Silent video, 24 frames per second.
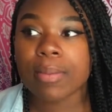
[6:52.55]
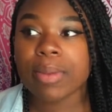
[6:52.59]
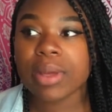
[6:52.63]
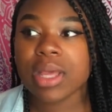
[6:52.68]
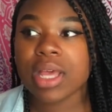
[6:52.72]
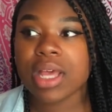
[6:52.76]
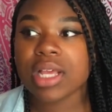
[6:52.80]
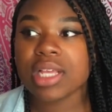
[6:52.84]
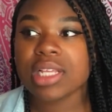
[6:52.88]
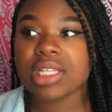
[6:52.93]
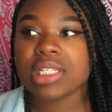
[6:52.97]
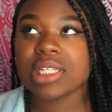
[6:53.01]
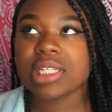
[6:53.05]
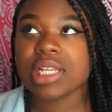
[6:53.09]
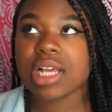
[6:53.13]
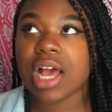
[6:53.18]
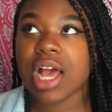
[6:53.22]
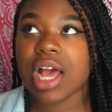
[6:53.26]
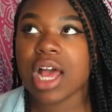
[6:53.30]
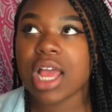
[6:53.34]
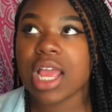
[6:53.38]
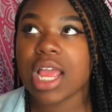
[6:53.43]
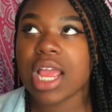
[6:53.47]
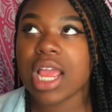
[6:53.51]
because
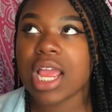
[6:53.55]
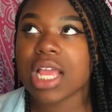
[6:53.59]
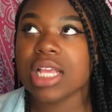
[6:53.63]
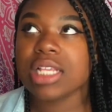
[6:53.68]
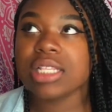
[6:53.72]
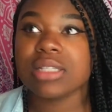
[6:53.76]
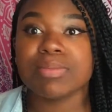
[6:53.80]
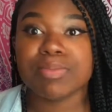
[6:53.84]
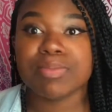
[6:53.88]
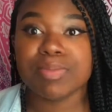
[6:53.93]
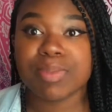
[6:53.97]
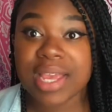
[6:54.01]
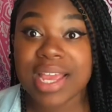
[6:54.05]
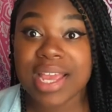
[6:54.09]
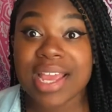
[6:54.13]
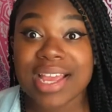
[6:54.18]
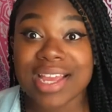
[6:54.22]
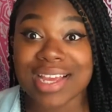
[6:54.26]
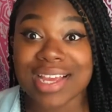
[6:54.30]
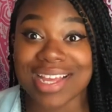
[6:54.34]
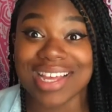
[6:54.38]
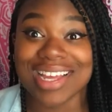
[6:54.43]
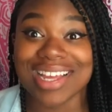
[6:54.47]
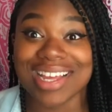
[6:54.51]
it's
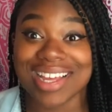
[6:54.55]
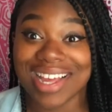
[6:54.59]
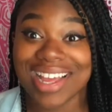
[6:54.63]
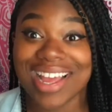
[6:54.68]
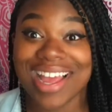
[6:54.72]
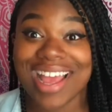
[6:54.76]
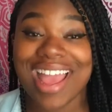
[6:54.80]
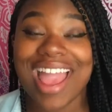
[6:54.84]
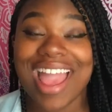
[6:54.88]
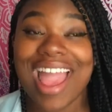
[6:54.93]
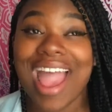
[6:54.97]
big.